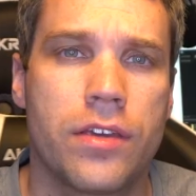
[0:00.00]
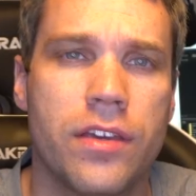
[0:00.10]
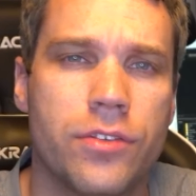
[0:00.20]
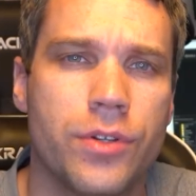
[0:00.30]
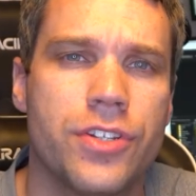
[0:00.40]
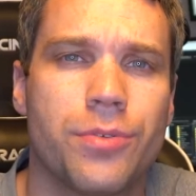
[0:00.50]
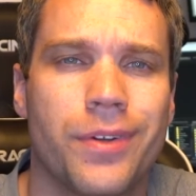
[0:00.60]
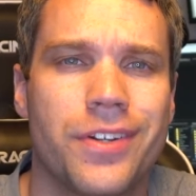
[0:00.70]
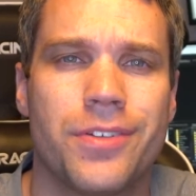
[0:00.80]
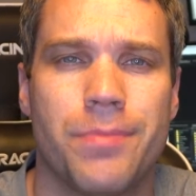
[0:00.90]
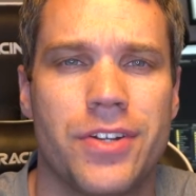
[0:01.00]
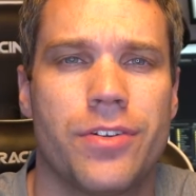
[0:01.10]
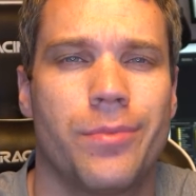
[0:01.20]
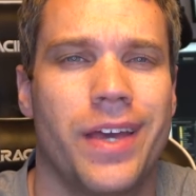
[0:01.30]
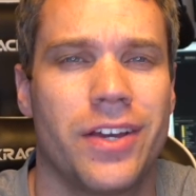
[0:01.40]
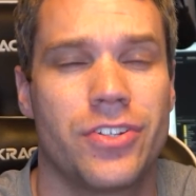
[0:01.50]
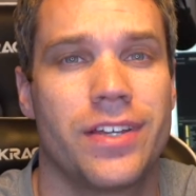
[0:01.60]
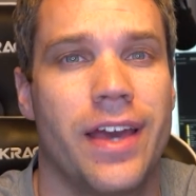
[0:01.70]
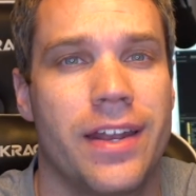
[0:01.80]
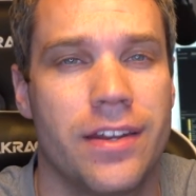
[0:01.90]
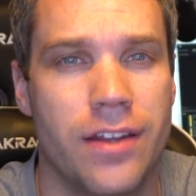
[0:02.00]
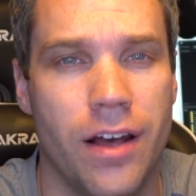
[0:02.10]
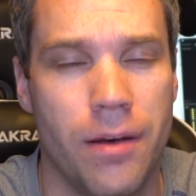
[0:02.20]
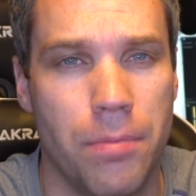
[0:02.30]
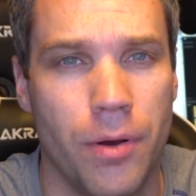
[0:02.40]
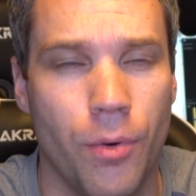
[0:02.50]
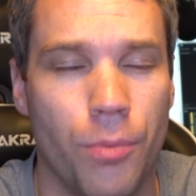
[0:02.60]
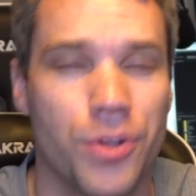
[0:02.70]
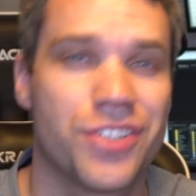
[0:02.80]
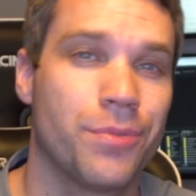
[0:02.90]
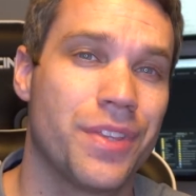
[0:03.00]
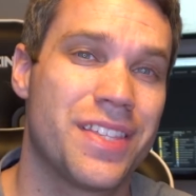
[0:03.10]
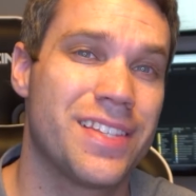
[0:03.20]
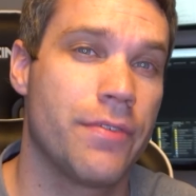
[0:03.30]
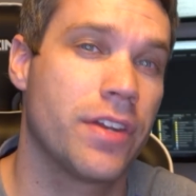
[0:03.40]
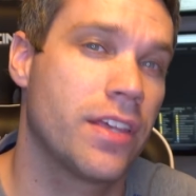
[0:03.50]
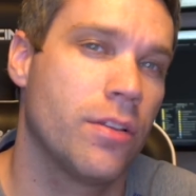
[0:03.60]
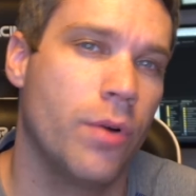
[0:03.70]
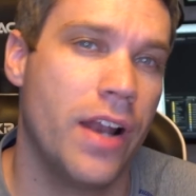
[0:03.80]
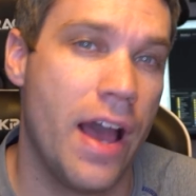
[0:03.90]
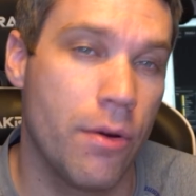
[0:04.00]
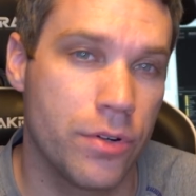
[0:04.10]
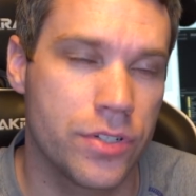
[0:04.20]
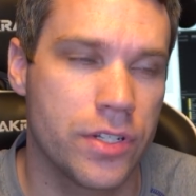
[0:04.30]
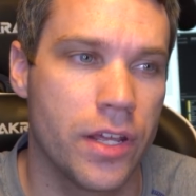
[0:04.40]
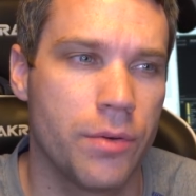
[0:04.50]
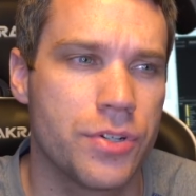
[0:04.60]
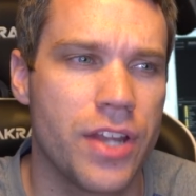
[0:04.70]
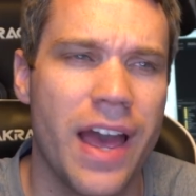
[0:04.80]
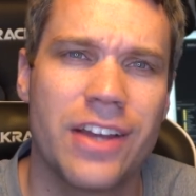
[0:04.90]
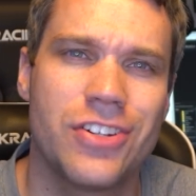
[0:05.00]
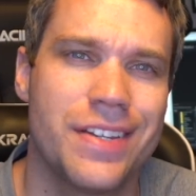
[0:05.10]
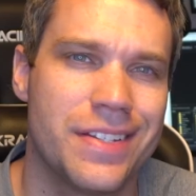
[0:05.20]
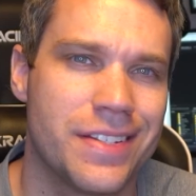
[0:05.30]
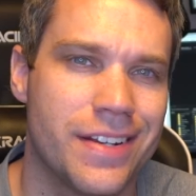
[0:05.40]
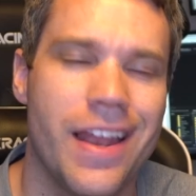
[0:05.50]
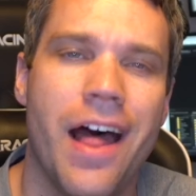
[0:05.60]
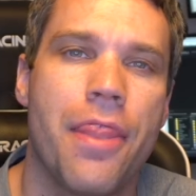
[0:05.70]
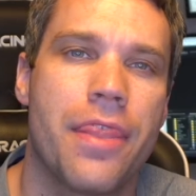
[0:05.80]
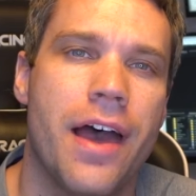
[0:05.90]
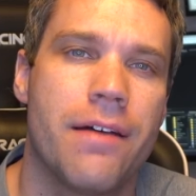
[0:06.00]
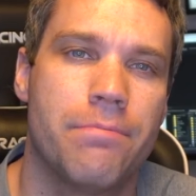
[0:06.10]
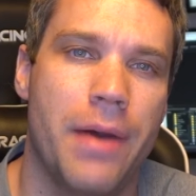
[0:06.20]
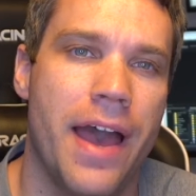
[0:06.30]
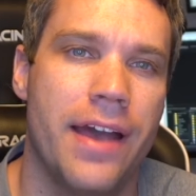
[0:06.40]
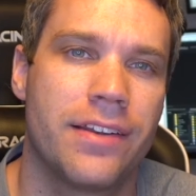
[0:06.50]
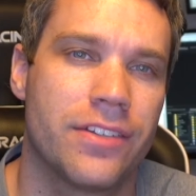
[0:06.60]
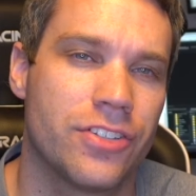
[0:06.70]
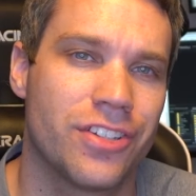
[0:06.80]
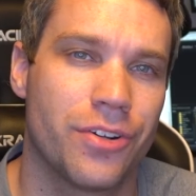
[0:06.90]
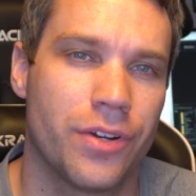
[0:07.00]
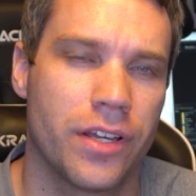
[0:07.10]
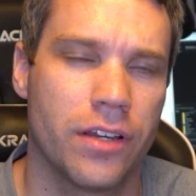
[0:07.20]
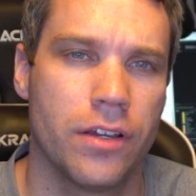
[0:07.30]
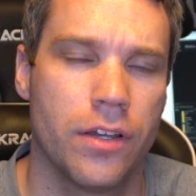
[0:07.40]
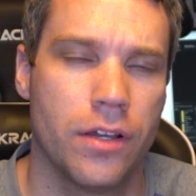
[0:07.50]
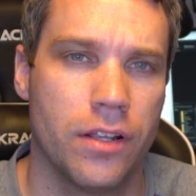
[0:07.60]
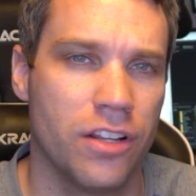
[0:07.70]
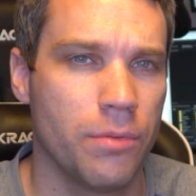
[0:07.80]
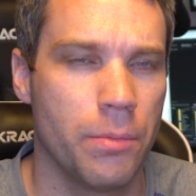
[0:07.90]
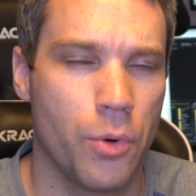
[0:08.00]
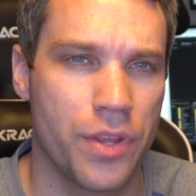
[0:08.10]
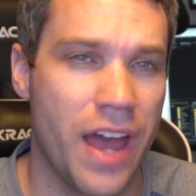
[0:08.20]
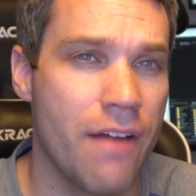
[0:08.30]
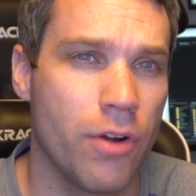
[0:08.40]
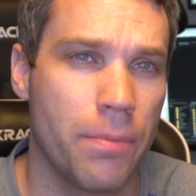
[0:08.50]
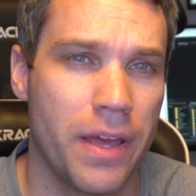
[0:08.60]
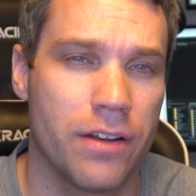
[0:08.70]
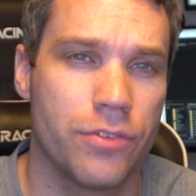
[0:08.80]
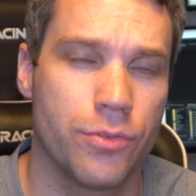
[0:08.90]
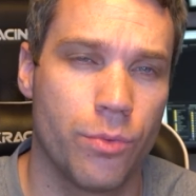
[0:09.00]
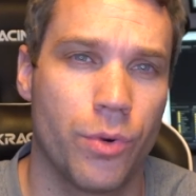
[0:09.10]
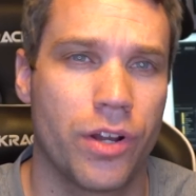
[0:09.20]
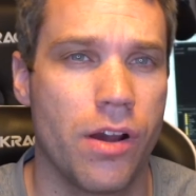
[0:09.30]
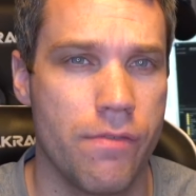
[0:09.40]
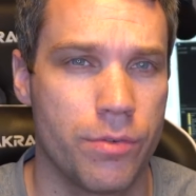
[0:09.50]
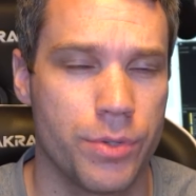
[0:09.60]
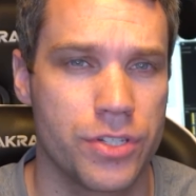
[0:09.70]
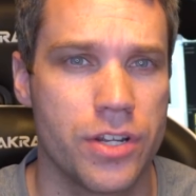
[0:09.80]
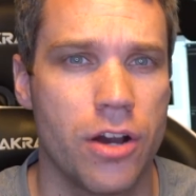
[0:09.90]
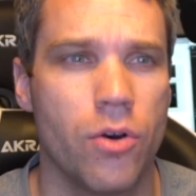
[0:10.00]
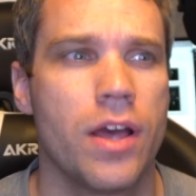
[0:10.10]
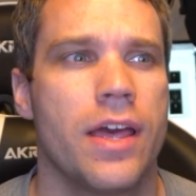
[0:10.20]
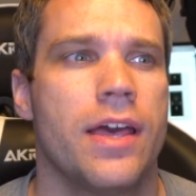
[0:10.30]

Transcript: Okay, so I just wanted to mention we actually ended up almost with 7 kilowatt hours today, which actually is not that bad considering a little bit more than half our panels were covered with snow.